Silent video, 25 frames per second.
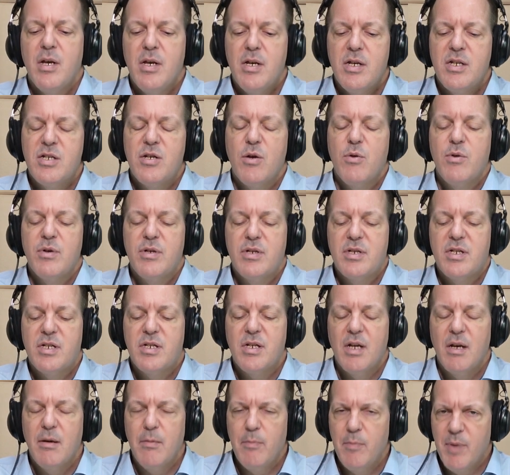So
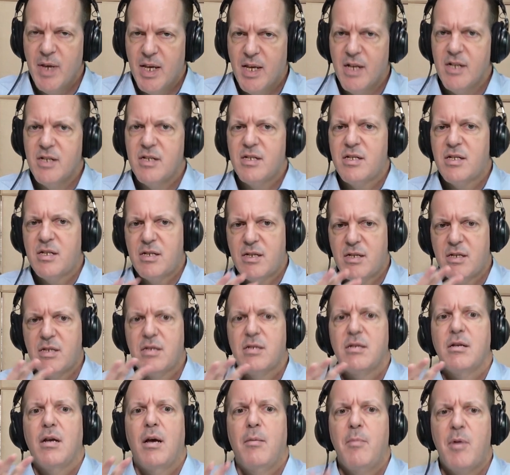it's
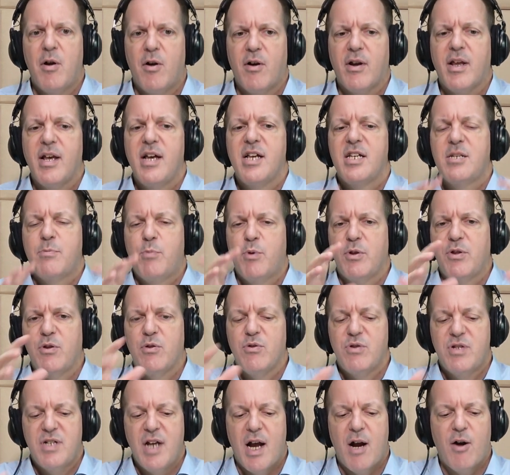because America has put
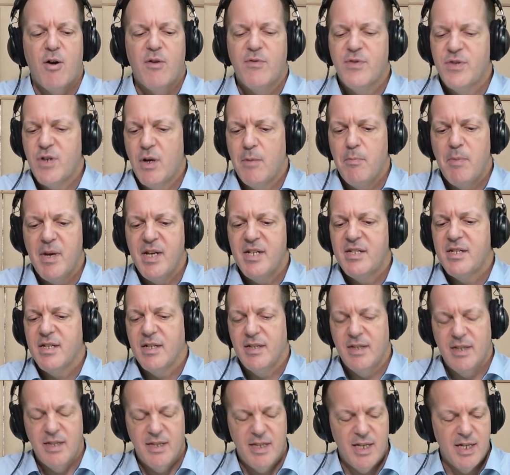those tariffs on
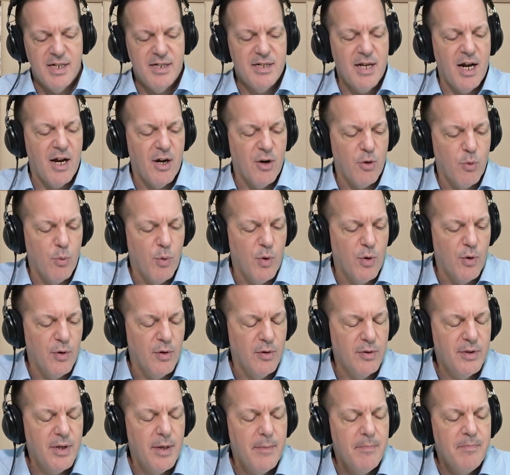basically the entire
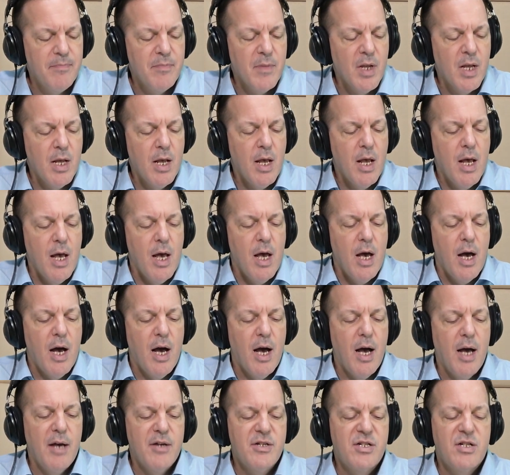world.
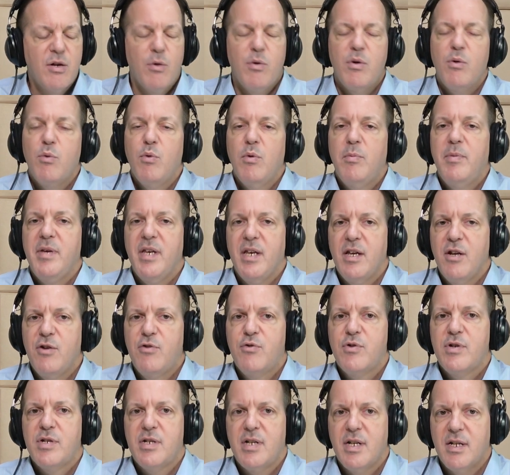So it will be
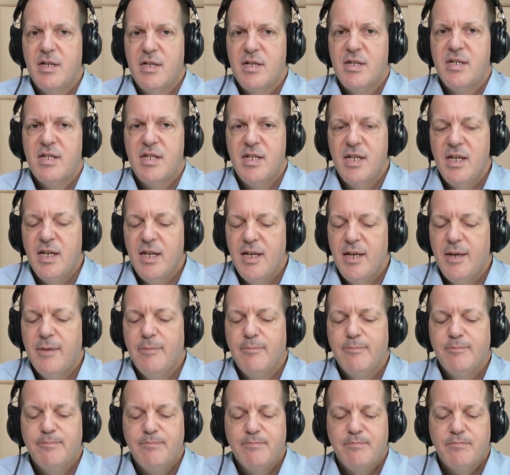interesting to see
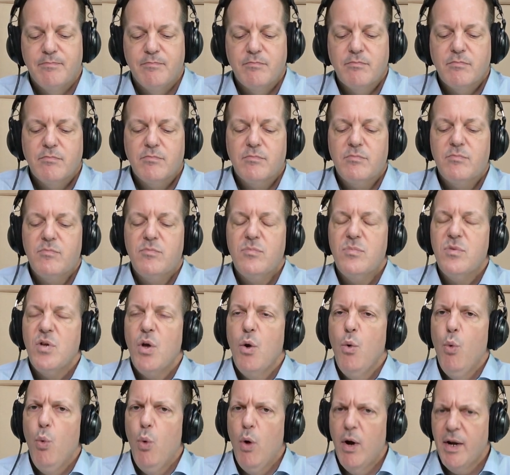
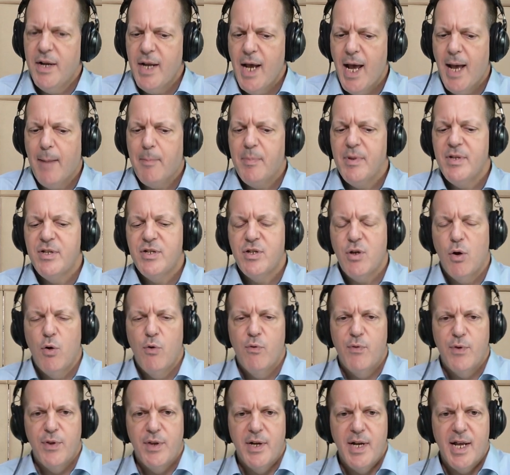what happens
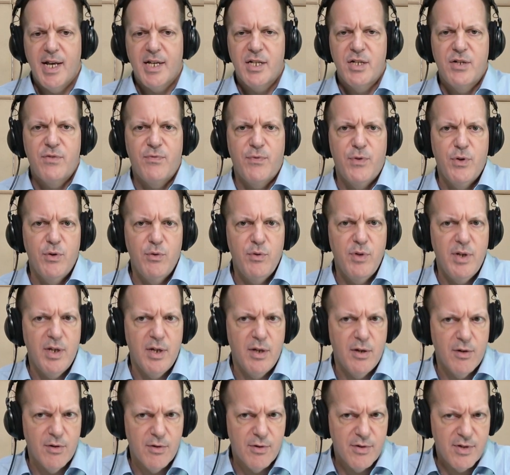over the next few
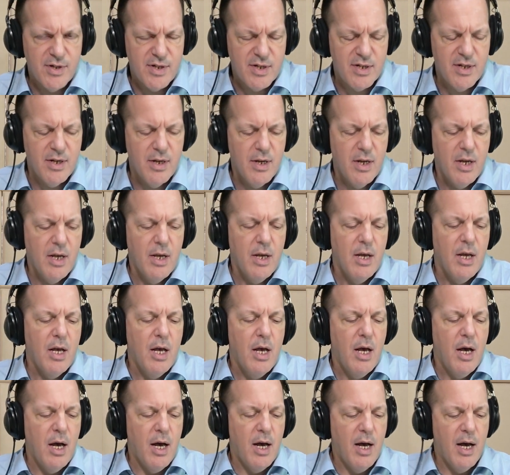years
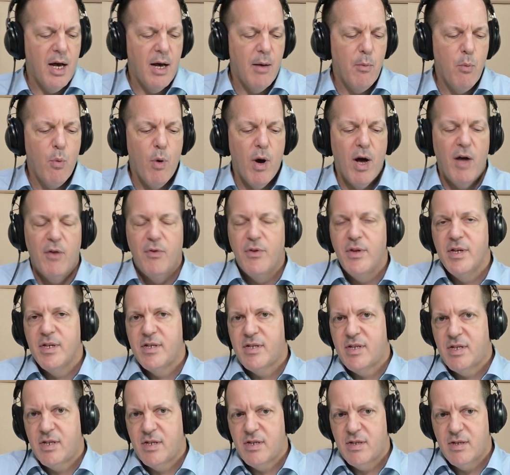while
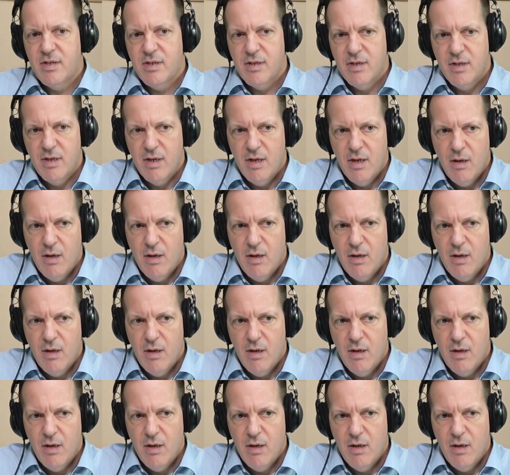this